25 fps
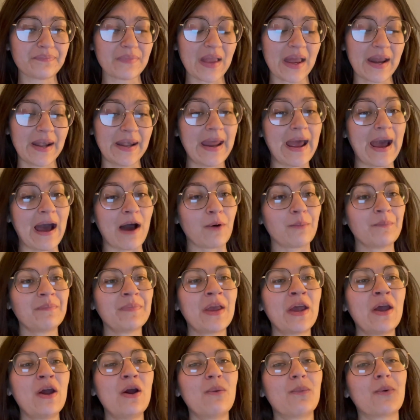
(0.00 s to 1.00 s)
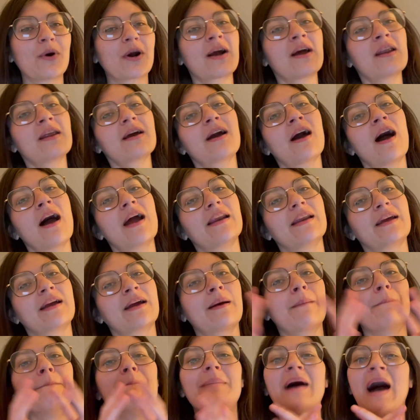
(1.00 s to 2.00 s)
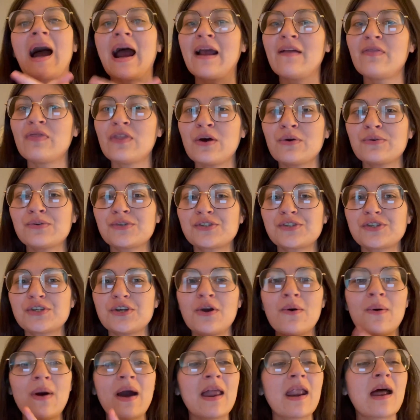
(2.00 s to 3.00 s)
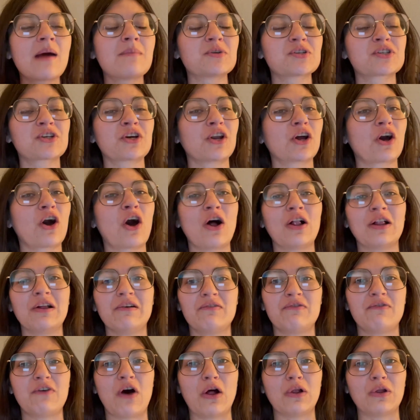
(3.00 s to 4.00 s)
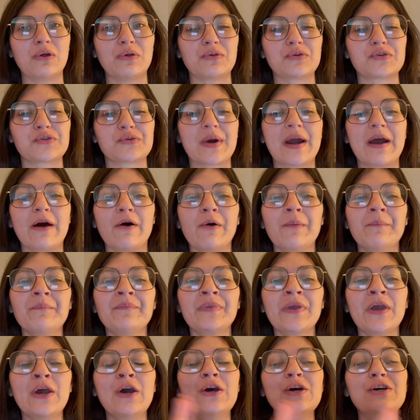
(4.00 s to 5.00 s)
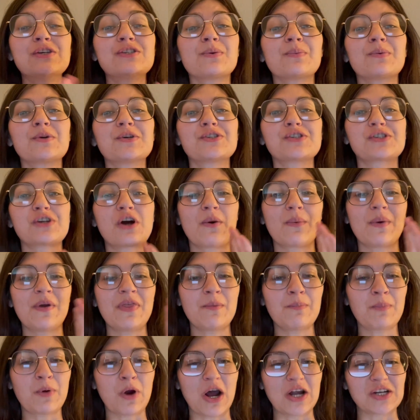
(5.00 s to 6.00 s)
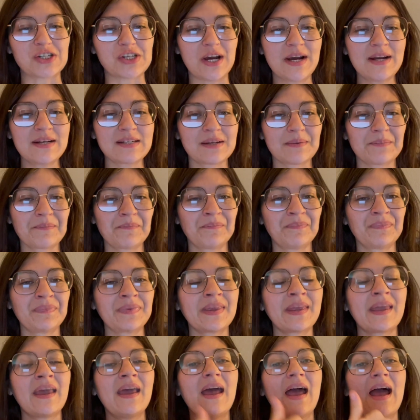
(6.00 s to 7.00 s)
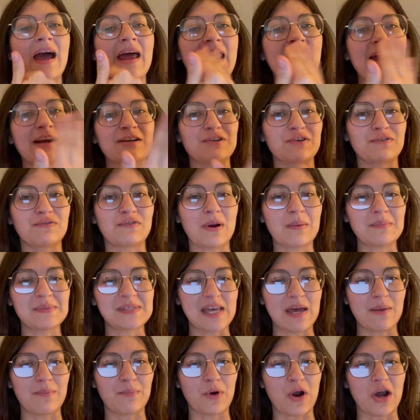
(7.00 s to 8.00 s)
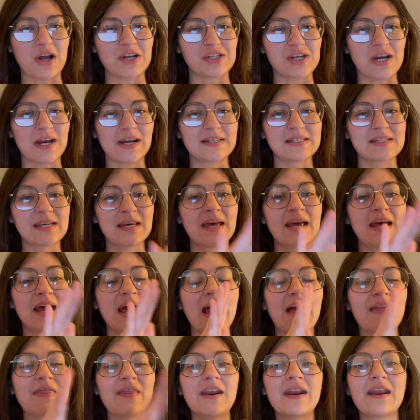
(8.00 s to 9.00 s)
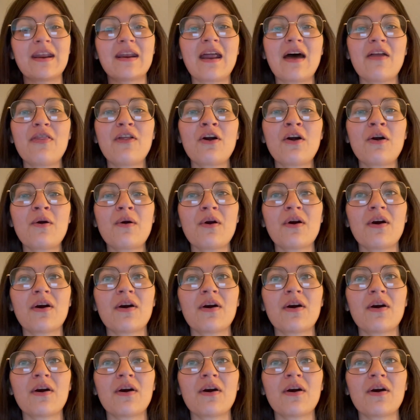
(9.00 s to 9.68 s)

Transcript: Now, we're going to kind of combine those two, and I'm just going to call it Follow the Trail. So, we're going to start with a project, an actor from said project, and then another